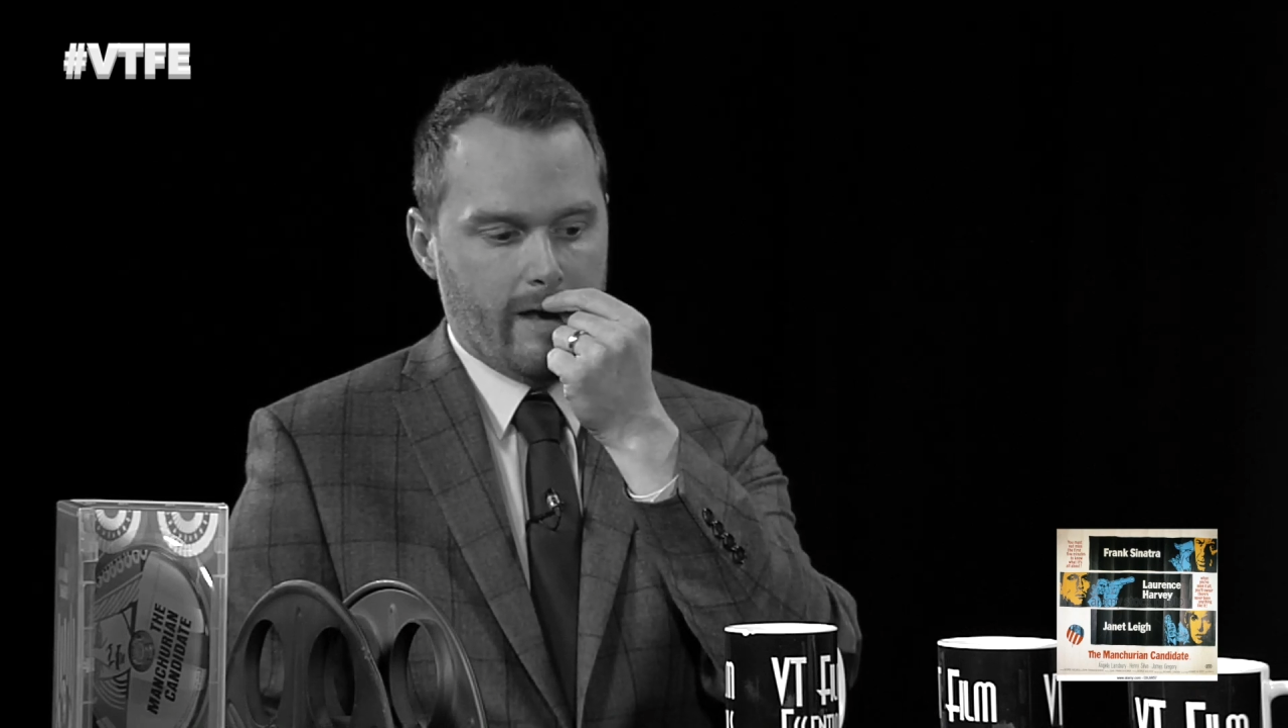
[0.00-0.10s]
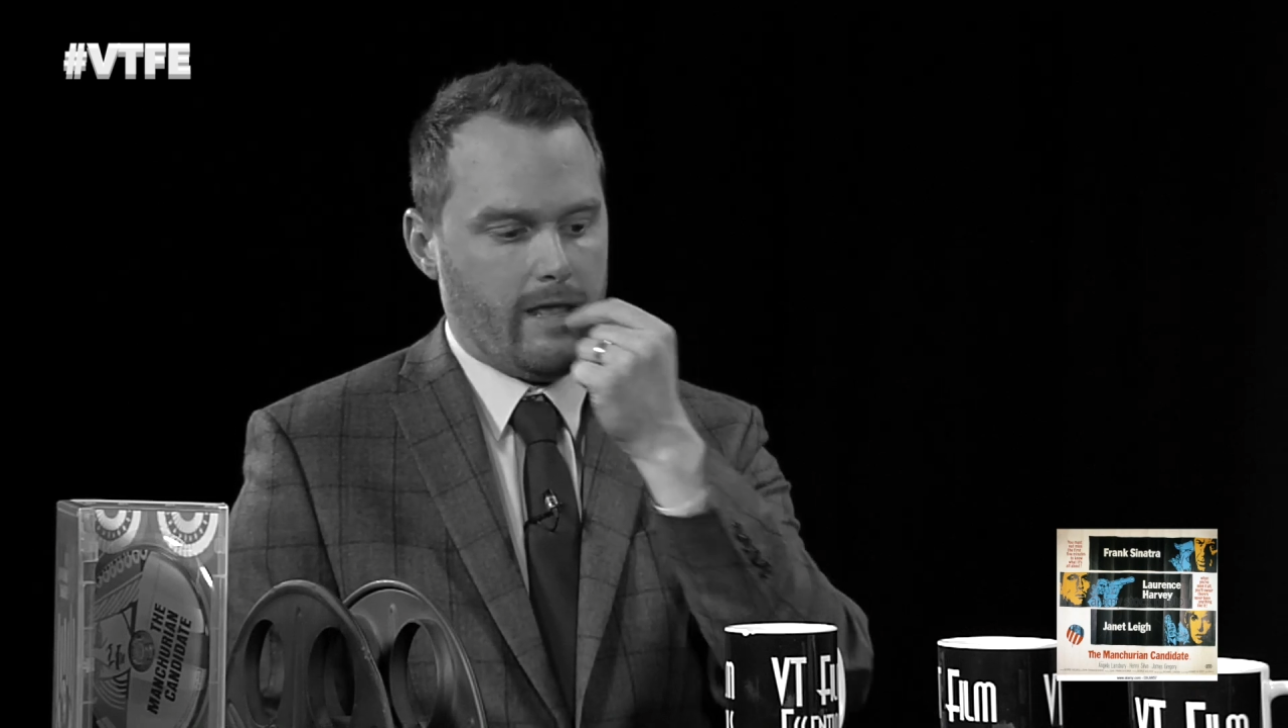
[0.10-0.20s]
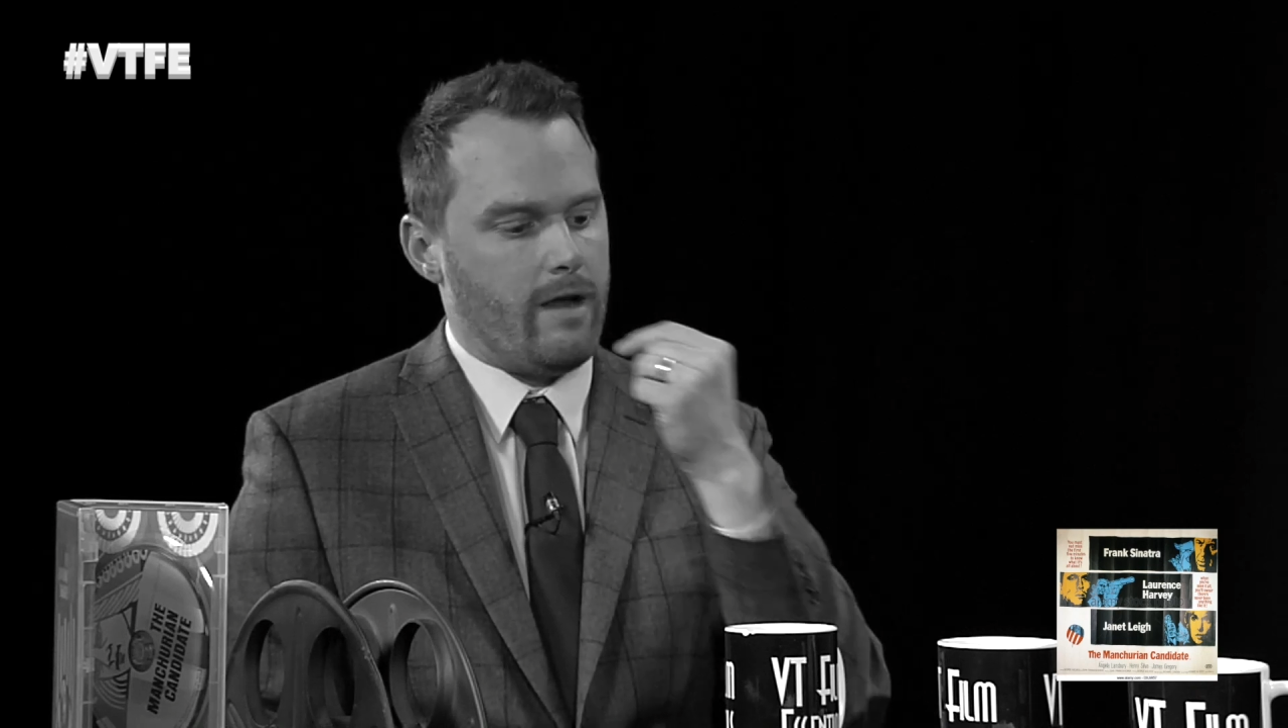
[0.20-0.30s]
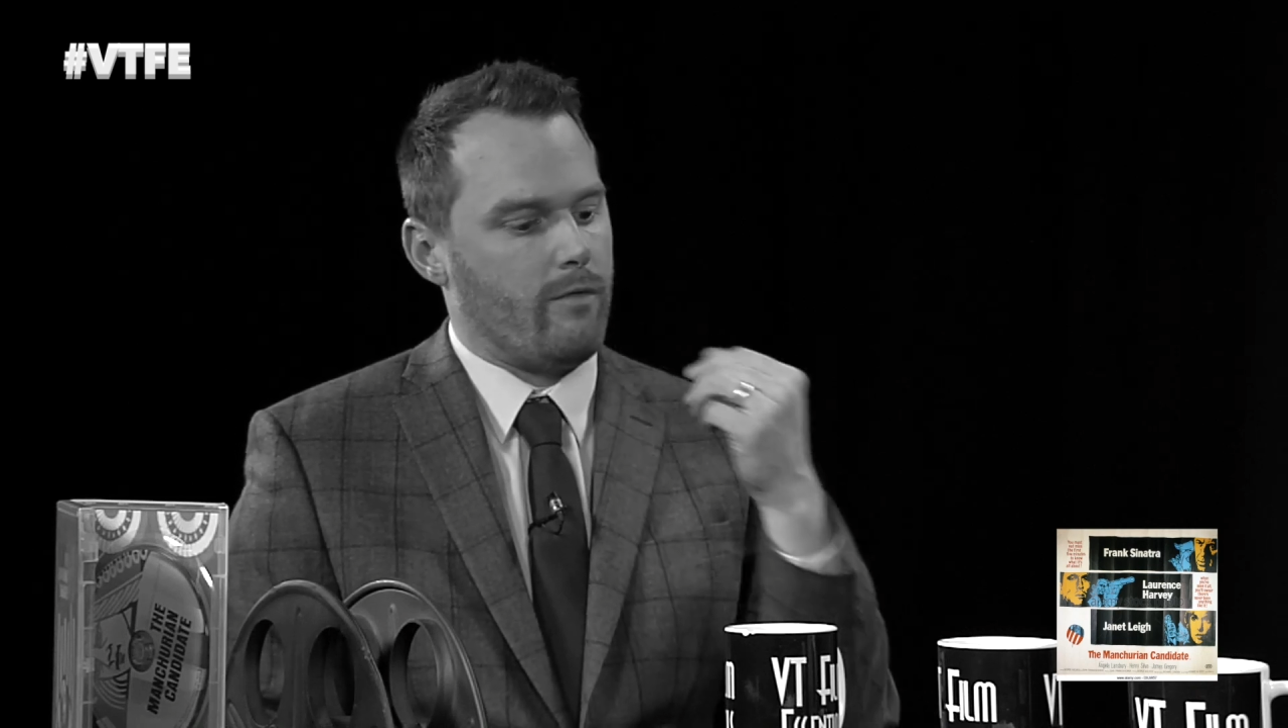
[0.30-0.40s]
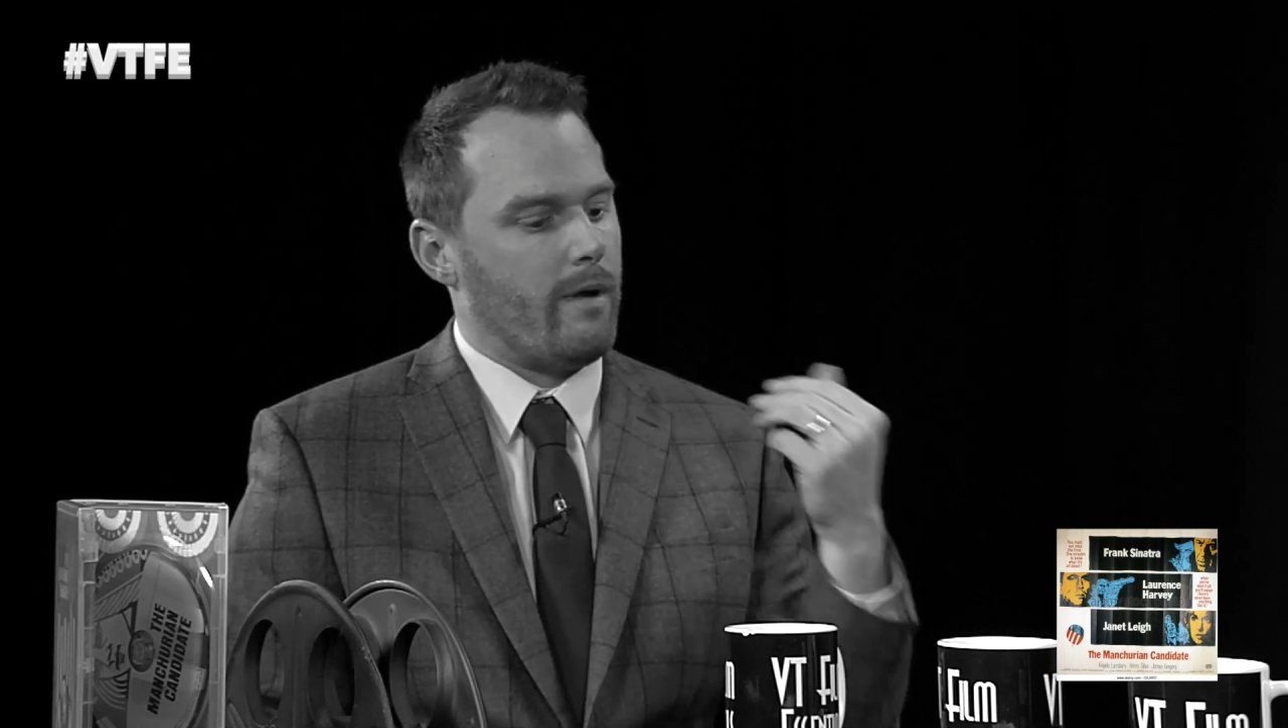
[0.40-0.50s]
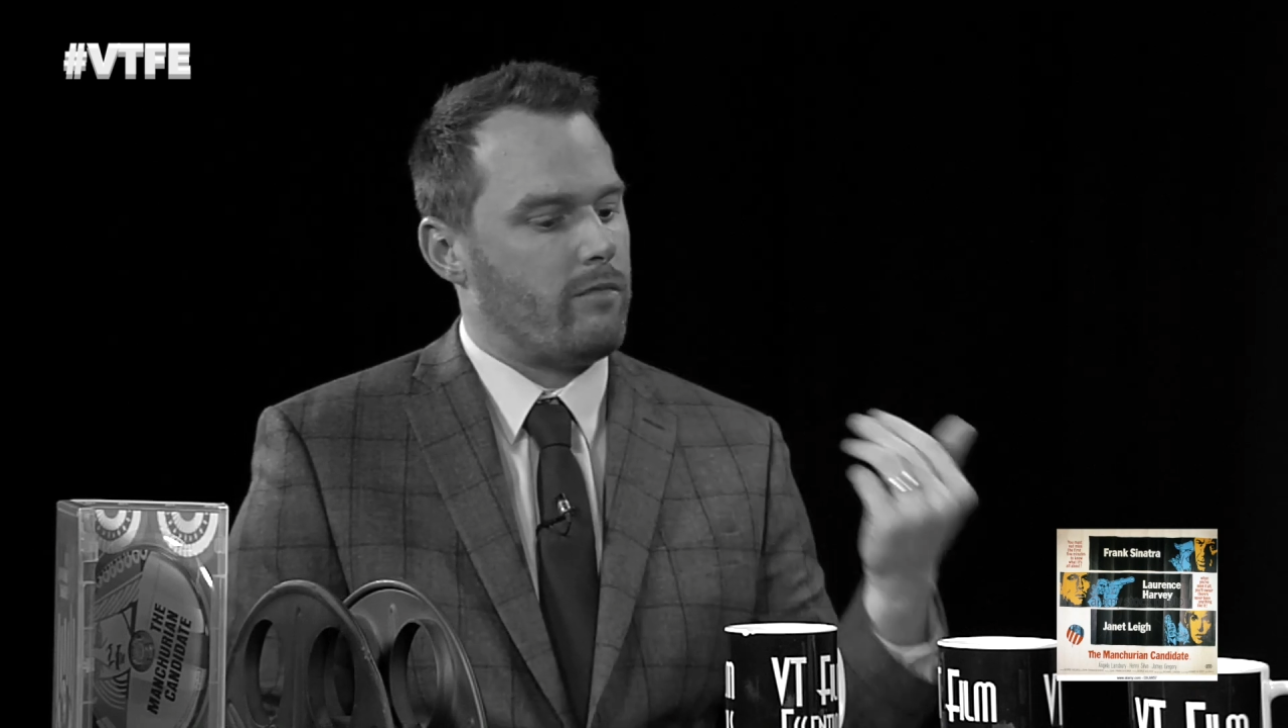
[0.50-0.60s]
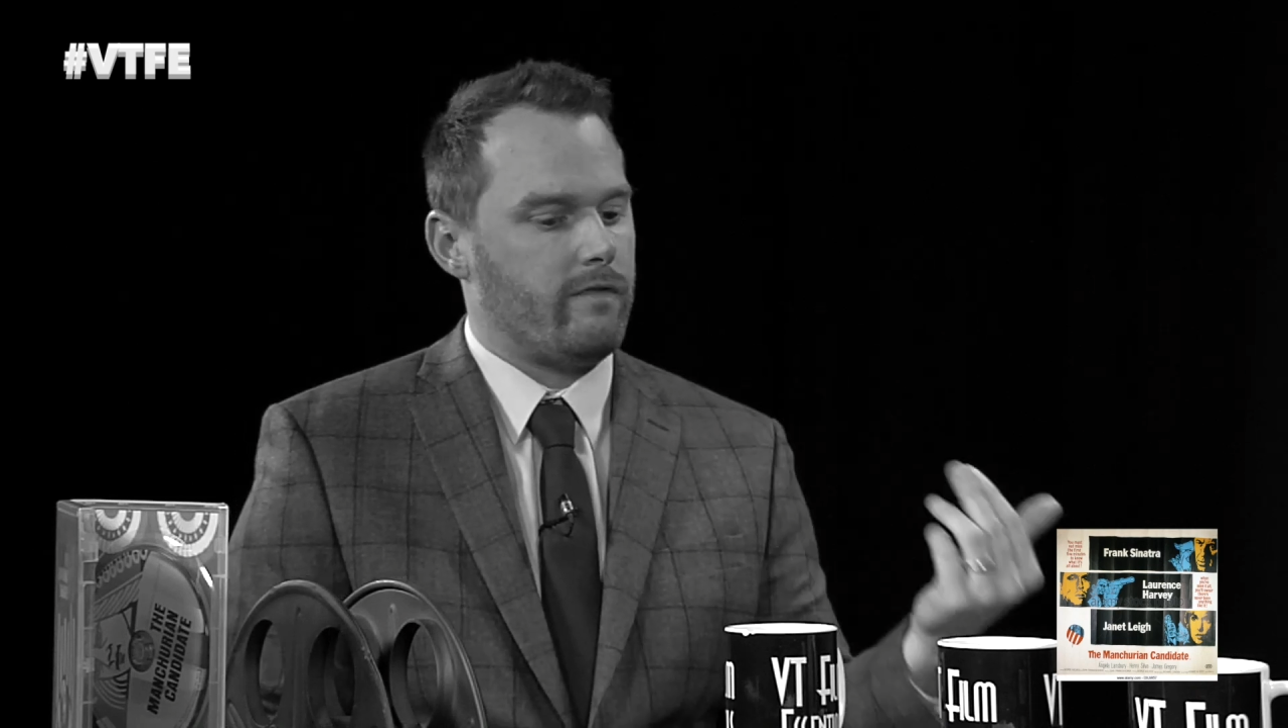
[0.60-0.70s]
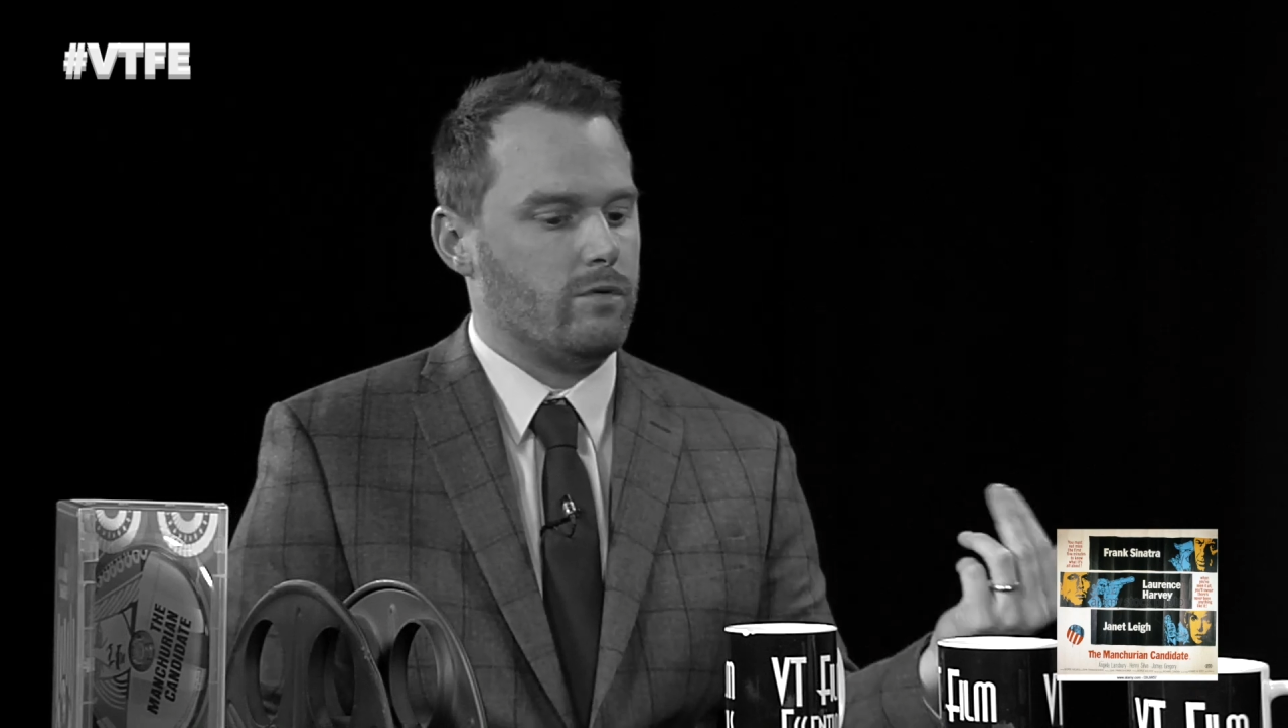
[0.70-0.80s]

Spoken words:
I can't remember